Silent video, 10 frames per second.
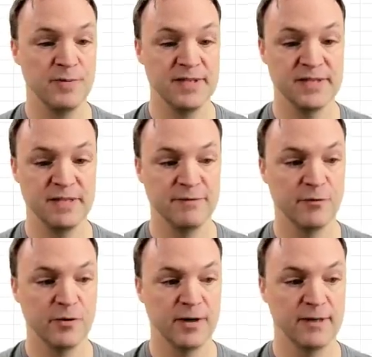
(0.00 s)
which would be
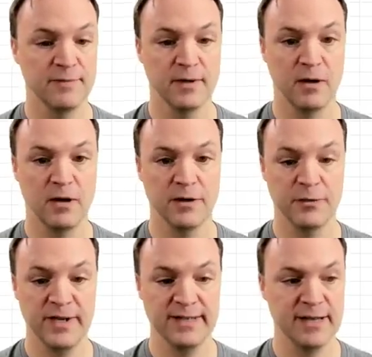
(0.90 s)
C4, all
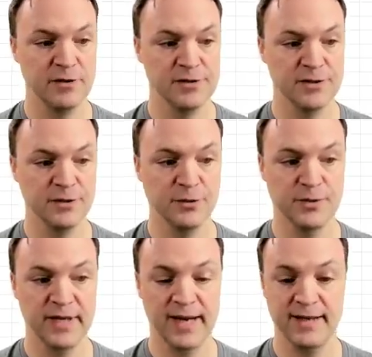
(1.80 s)
the way down
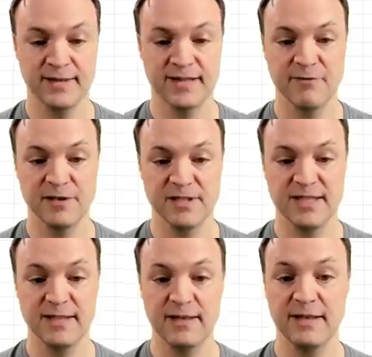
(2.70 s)
to
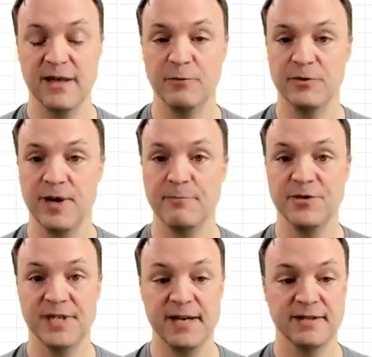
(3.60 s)
K17, and that would
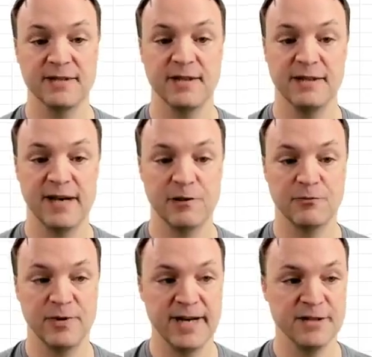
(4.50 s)
represent that
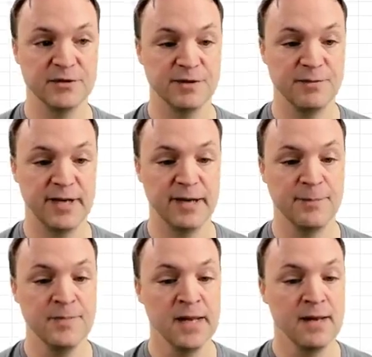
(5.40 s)
range from
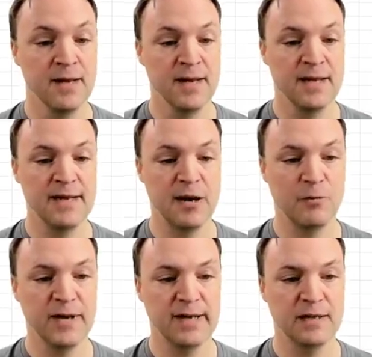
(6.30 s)
there.
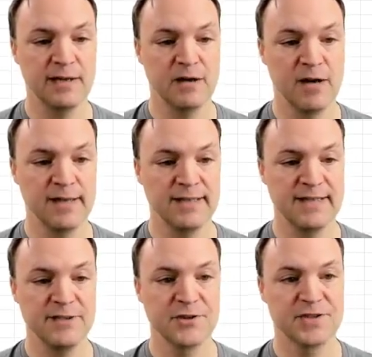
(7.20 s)
Now, when I click on
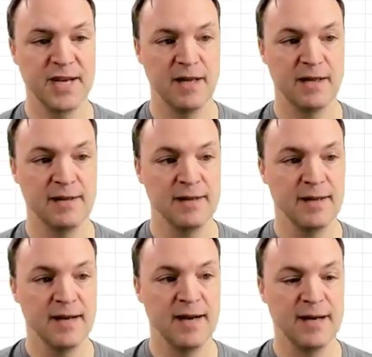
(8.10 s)
each cell,
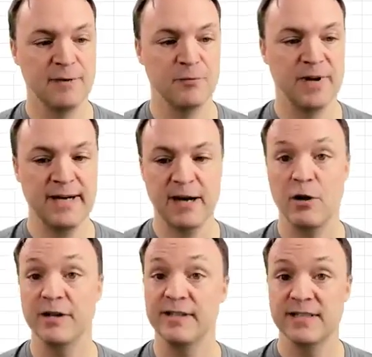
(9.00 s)
right
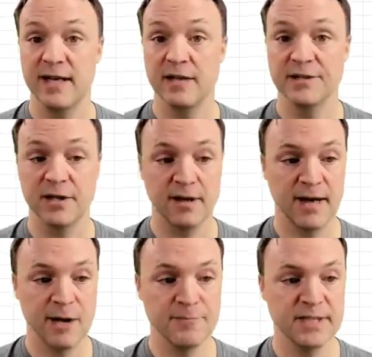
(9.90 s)
now all these cells
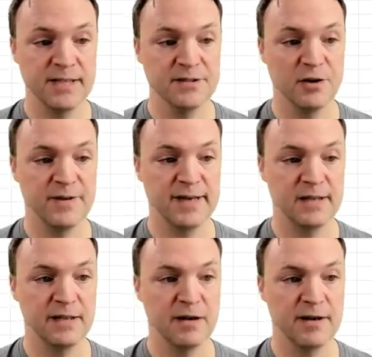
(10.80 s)
are empty. So if
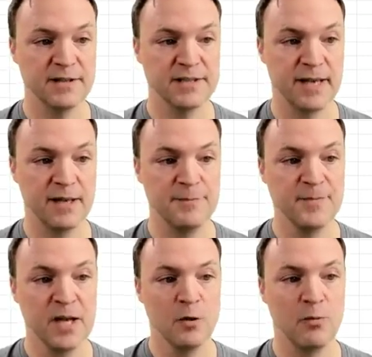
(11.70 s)
I click on a
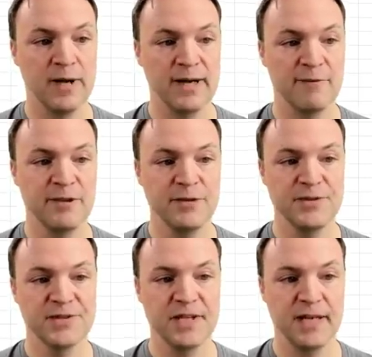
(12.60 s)
cell, whatever
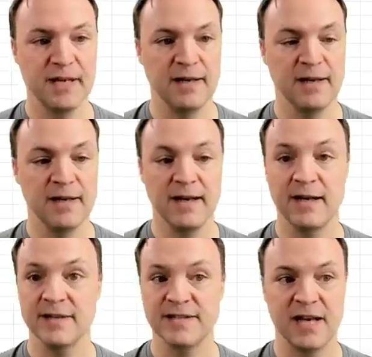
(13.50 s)
you see
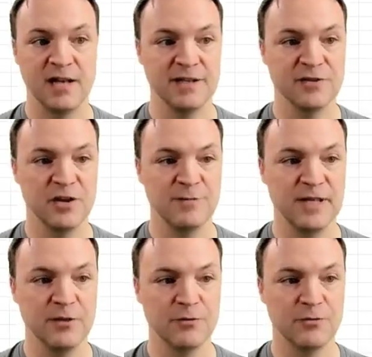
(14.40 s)
in a cell is going to
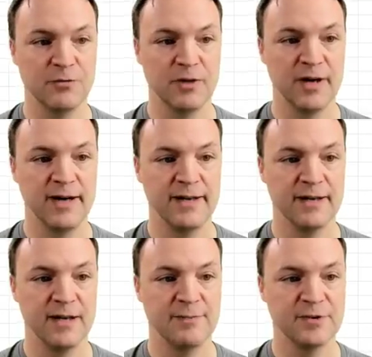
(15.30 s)
be
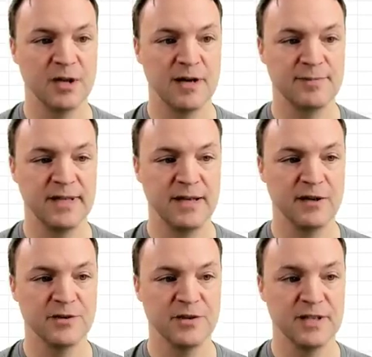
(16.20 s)
right up top
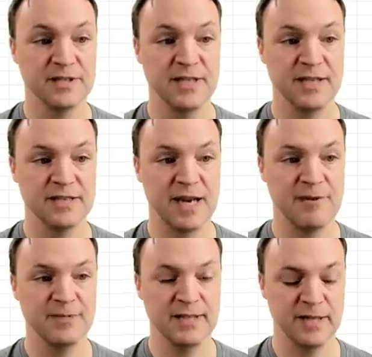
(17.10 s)
here. So you can see it's
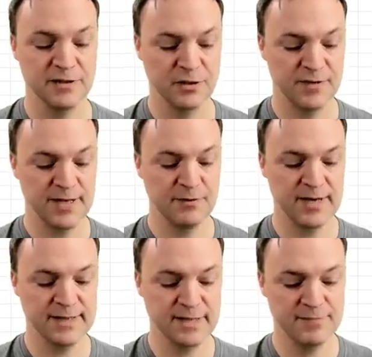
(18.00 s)
empty here. So if I
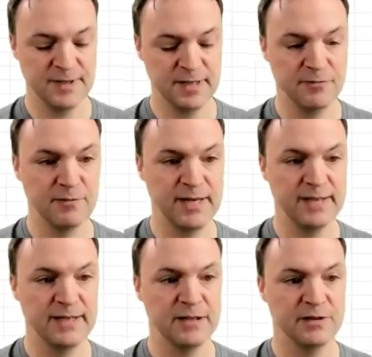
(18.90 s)
write something
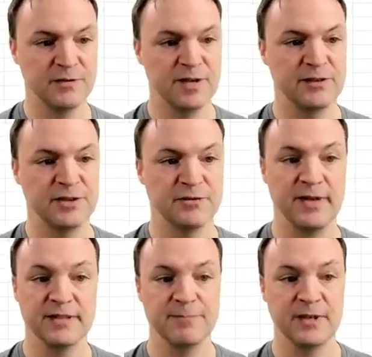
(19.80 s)
right here, so if I just
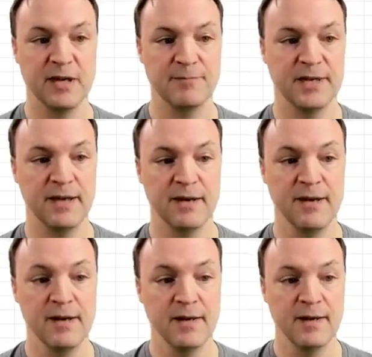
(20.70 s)
write something up
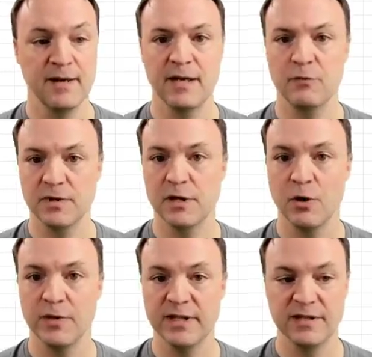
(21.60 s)
here, it will
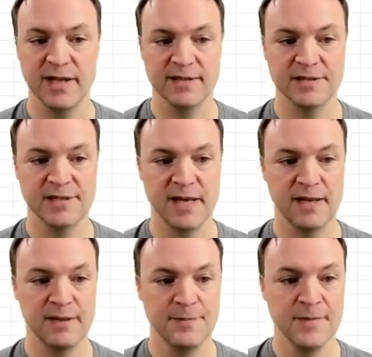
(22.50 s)
go into that
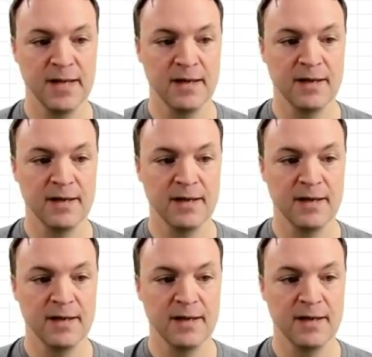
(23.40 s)
cell.